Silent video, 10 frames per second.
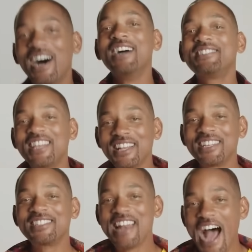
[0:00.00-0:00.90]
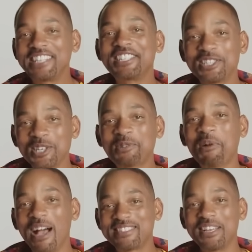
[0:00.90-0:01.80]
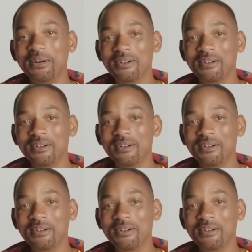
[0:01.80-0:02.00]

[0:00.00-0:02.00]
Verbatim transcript: guys think he's actually gonna go through with